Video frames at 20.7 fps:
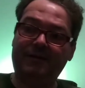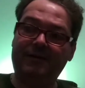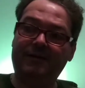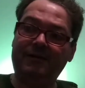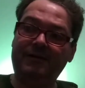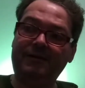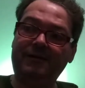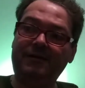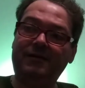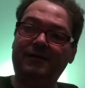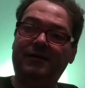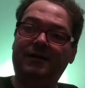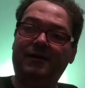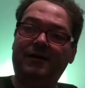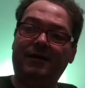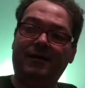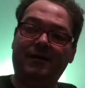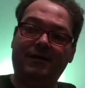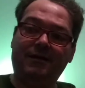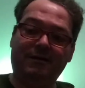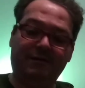Okay.
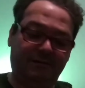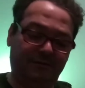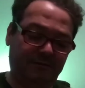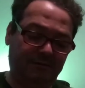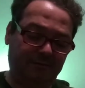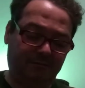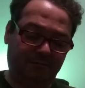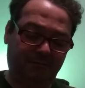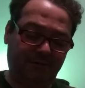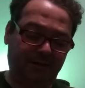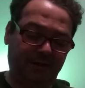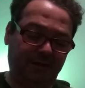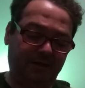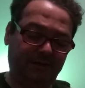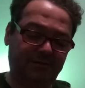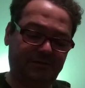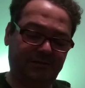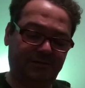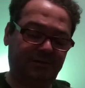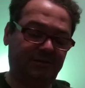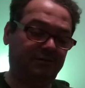All right.
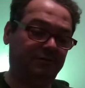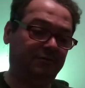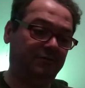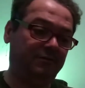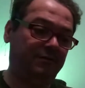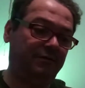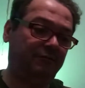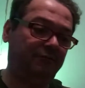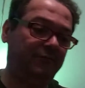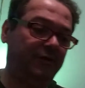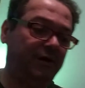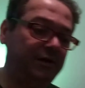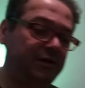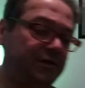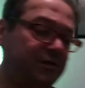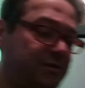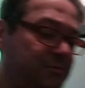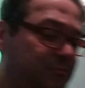So, Runyon